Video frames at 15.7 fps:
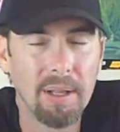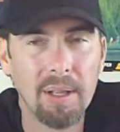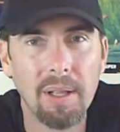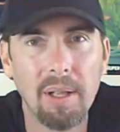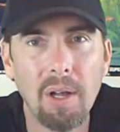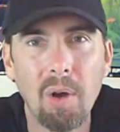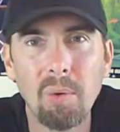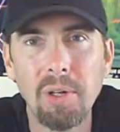
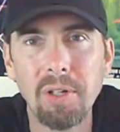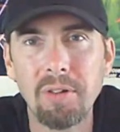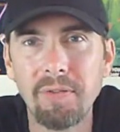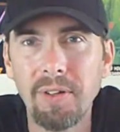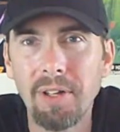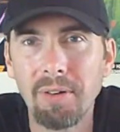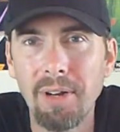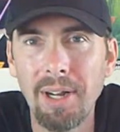Only to
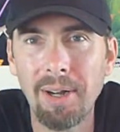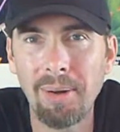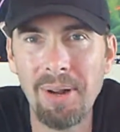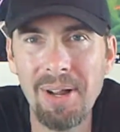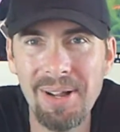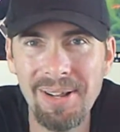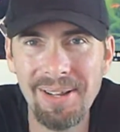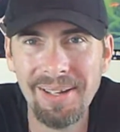figure out
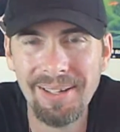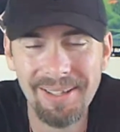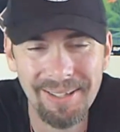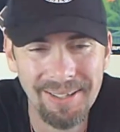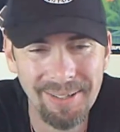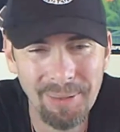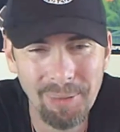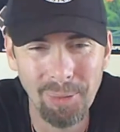
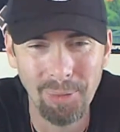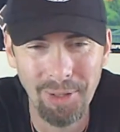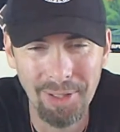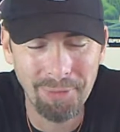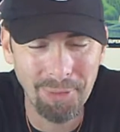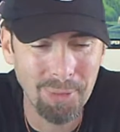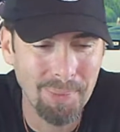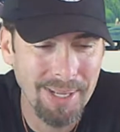within
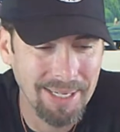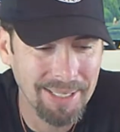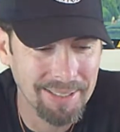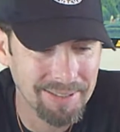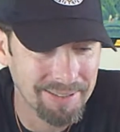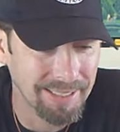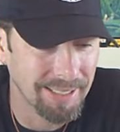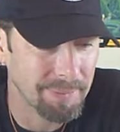minutes
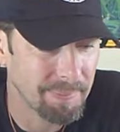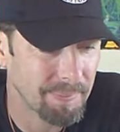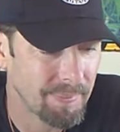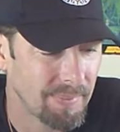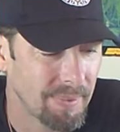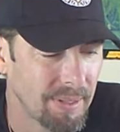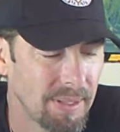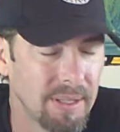that
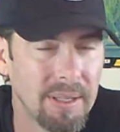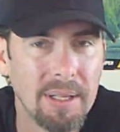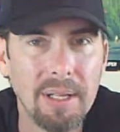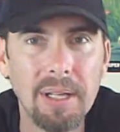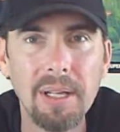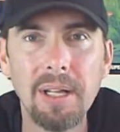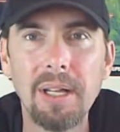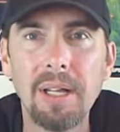
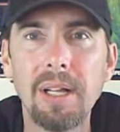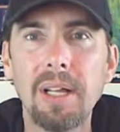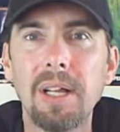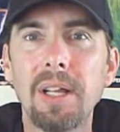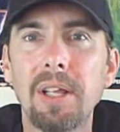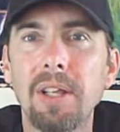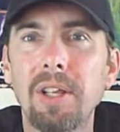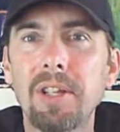
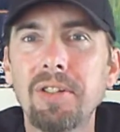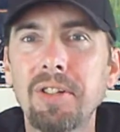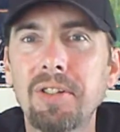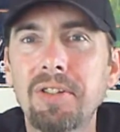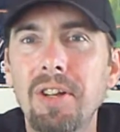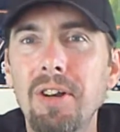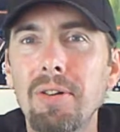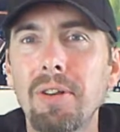you just
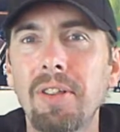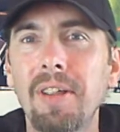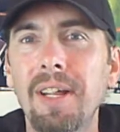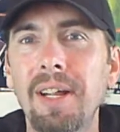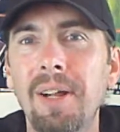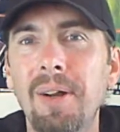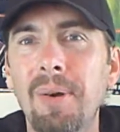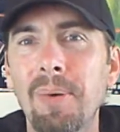turn the thing
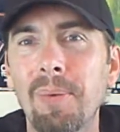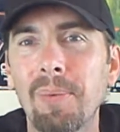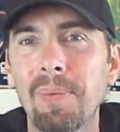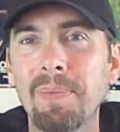on